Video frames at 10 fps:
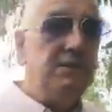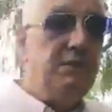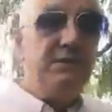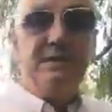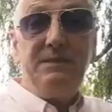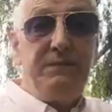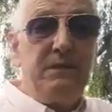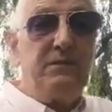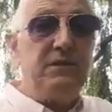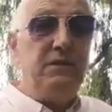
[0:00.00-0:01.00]
to the
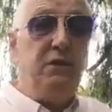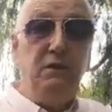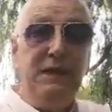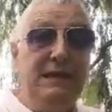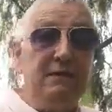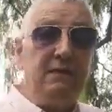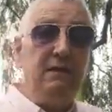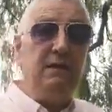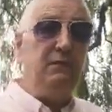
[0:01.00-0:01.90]
recipients who need it,